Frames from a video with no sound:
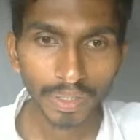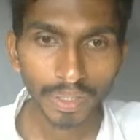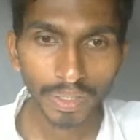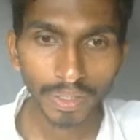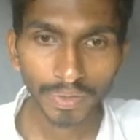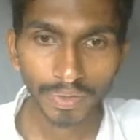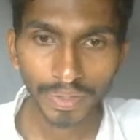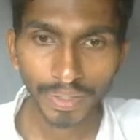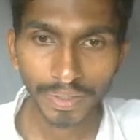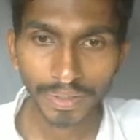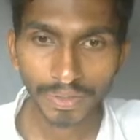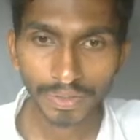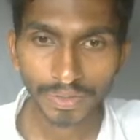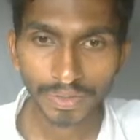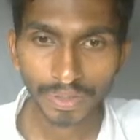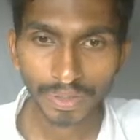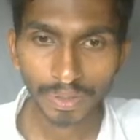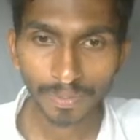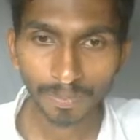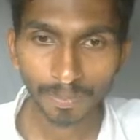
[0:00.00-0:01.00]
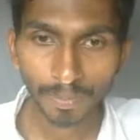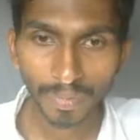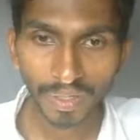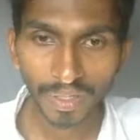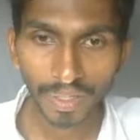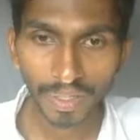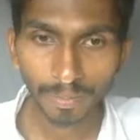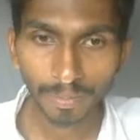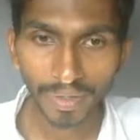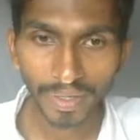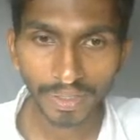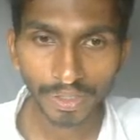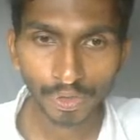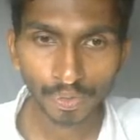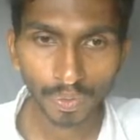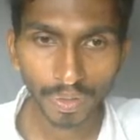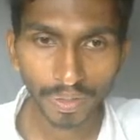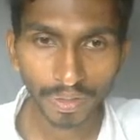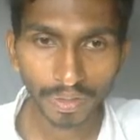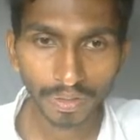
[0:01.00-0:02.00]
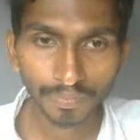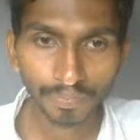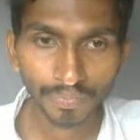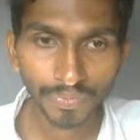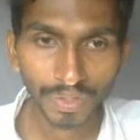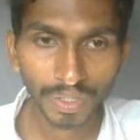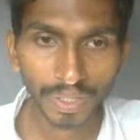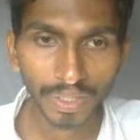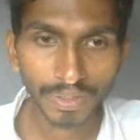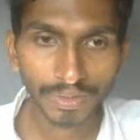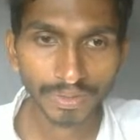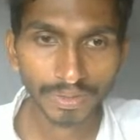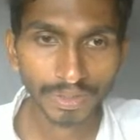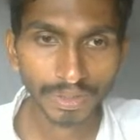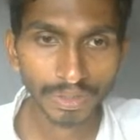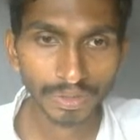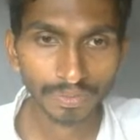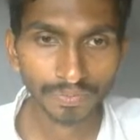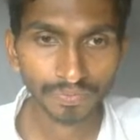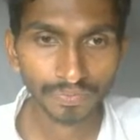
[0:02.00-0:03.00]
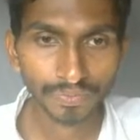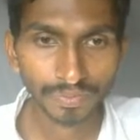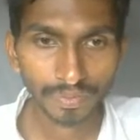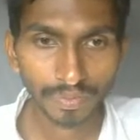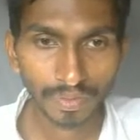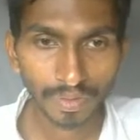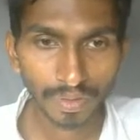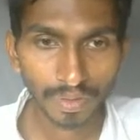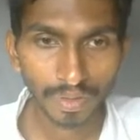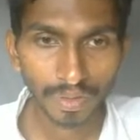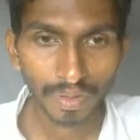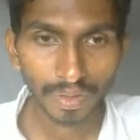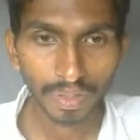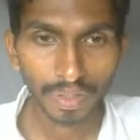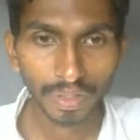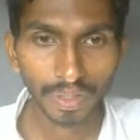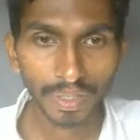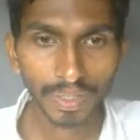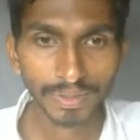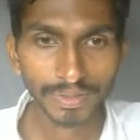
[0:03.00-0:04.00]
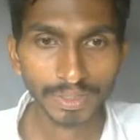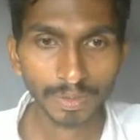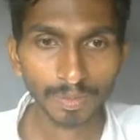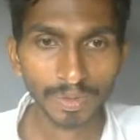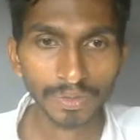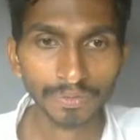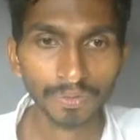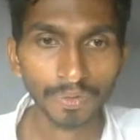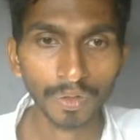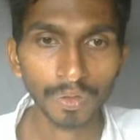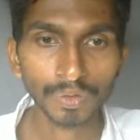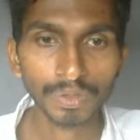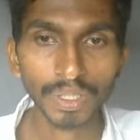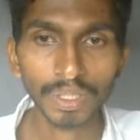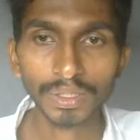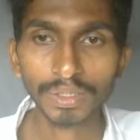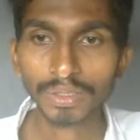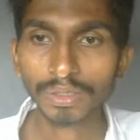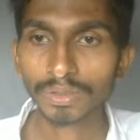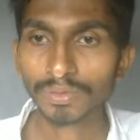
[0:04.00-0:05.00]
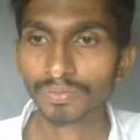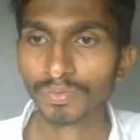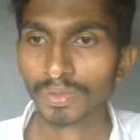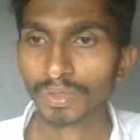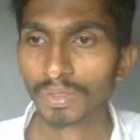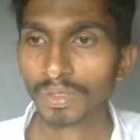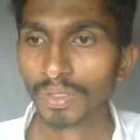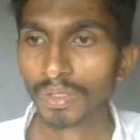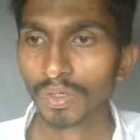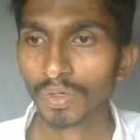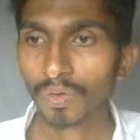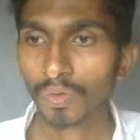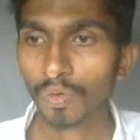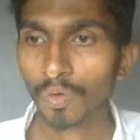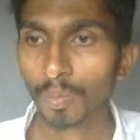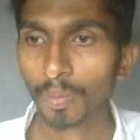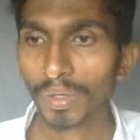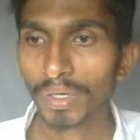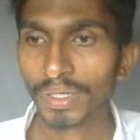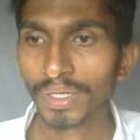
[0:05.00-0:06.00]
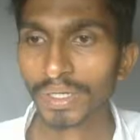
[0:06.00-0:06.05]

and that is a playback URL. Let's see. Let's simply follow the link, open it